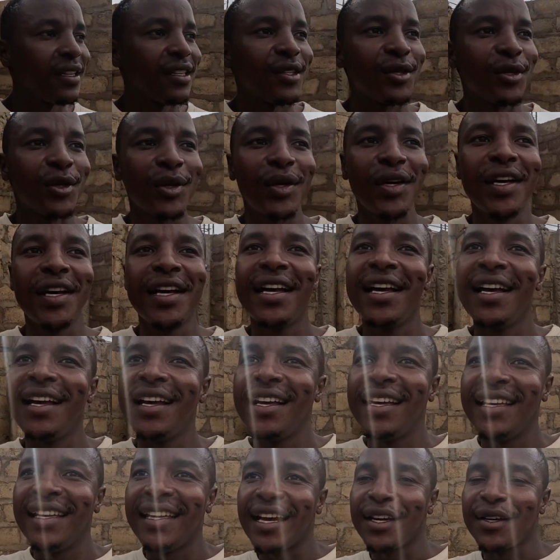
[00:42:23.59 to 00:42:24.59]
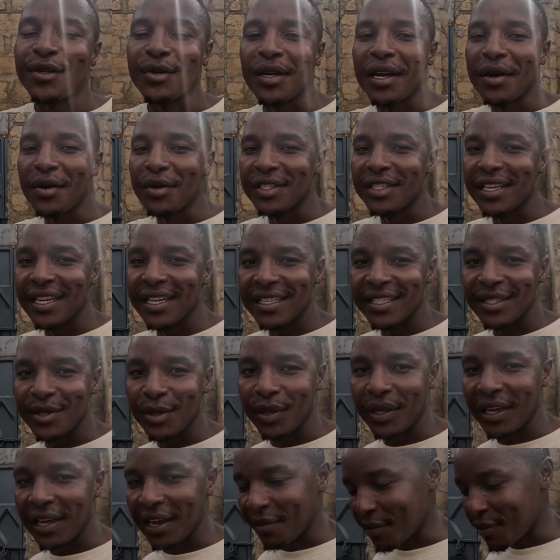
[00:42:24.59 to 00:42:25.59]
So yeah, today I was just
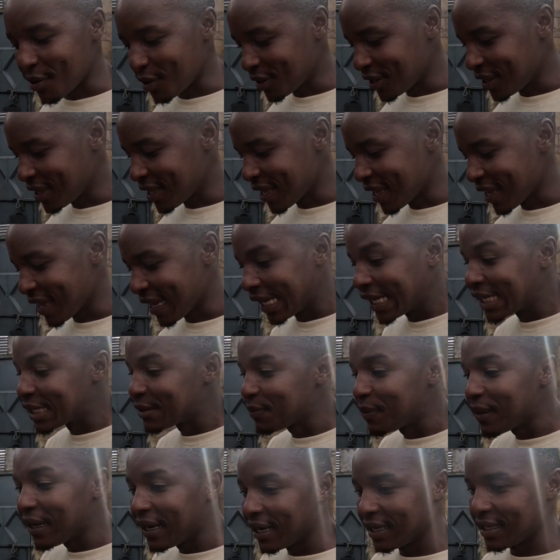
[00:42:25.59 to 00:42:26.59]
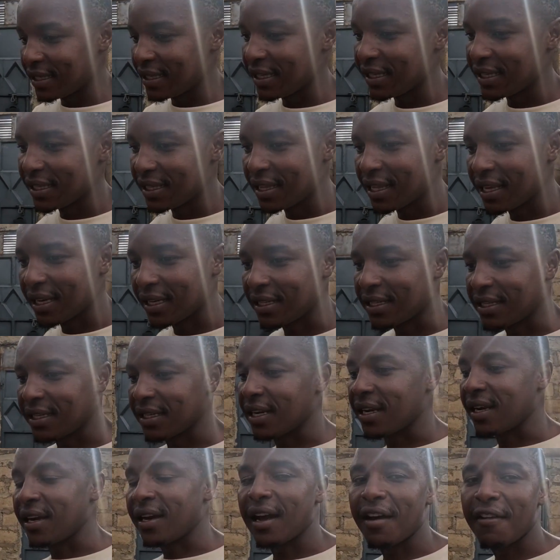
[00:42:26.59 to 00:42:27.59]
talking about the experiences that
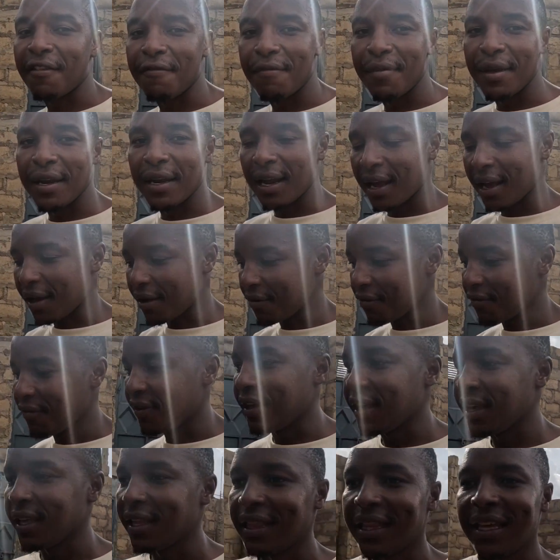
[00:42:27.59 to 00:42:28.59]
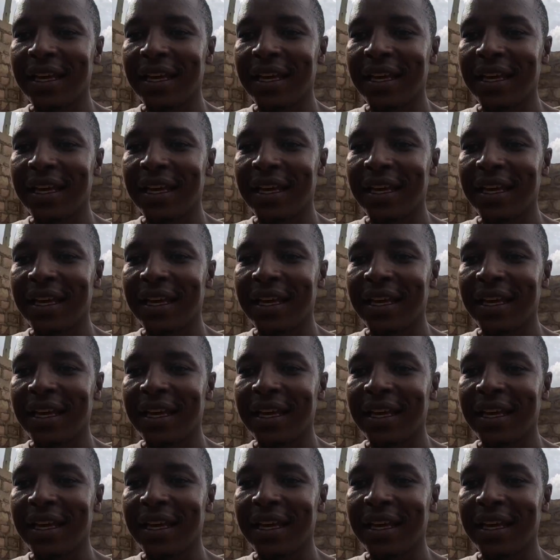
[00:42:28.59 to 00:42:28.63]
I've been having,